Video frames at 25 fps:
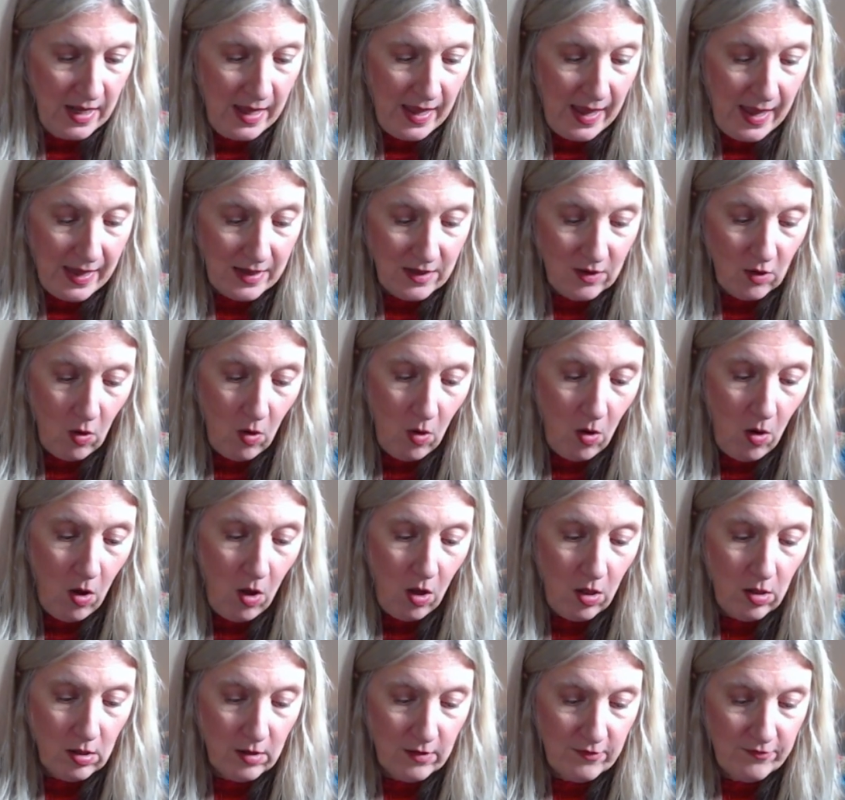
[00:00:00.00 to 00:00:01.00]
And
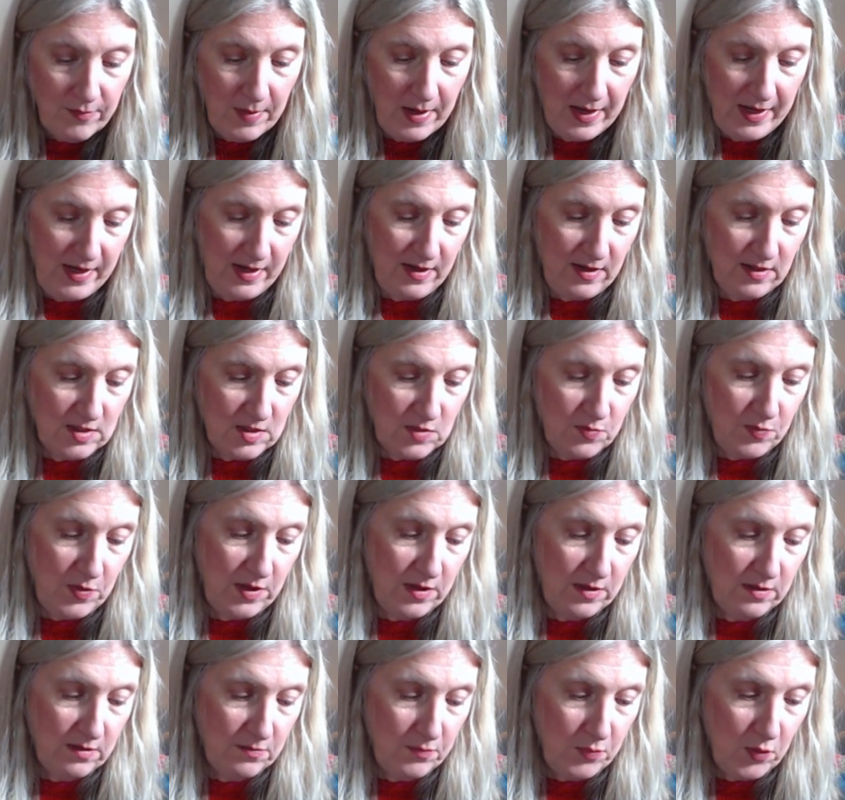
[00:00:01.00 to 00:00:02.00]
all of my
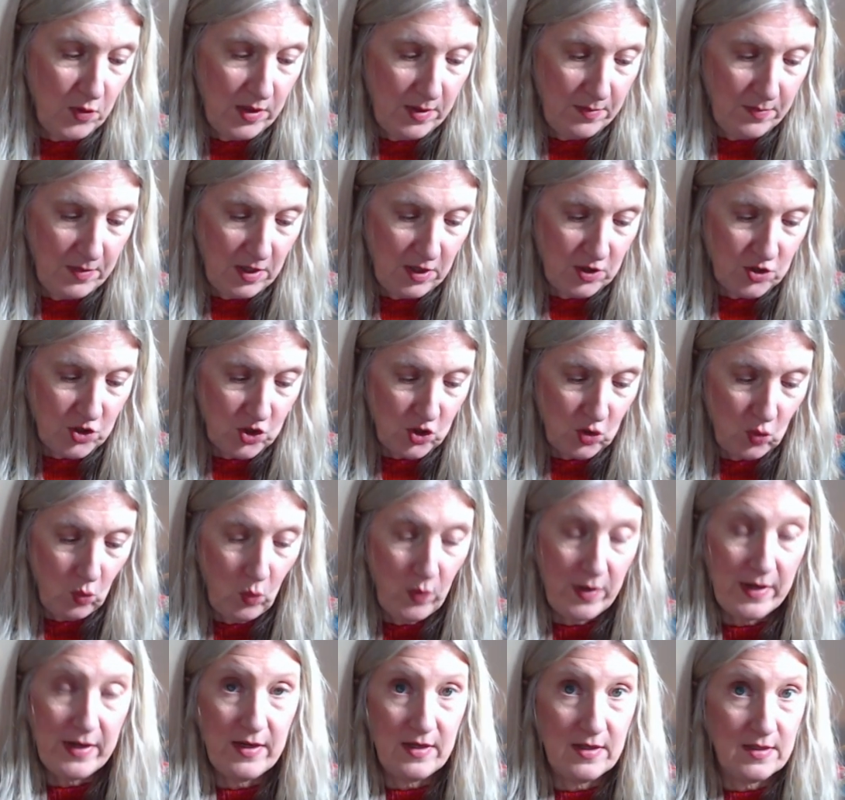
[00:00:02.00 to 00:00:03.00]
handspun pretty much
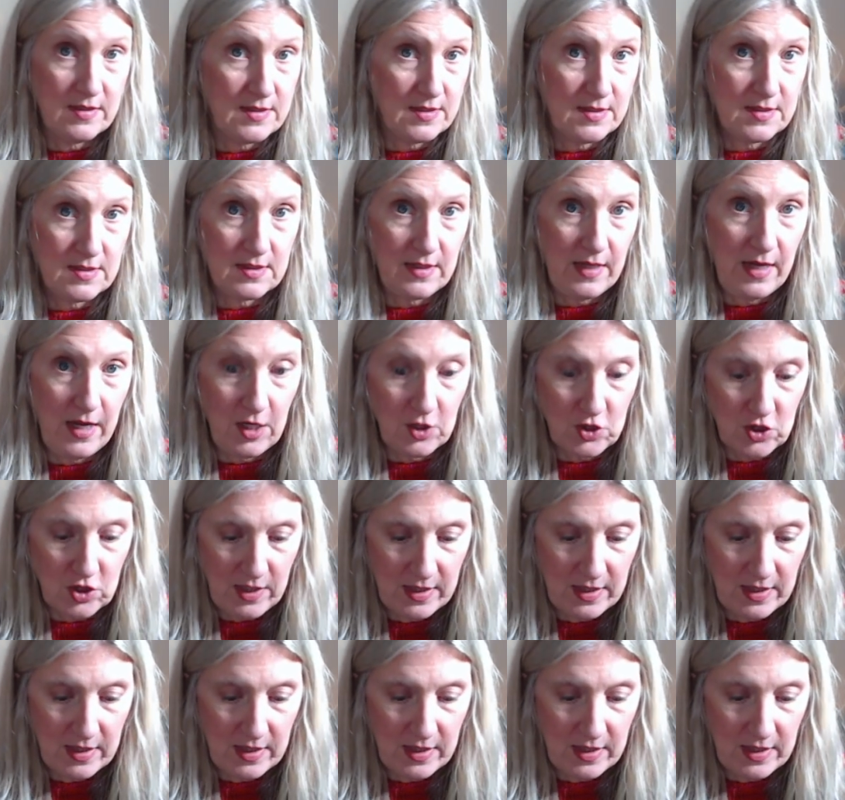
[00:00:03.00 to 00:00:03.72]
went into stash.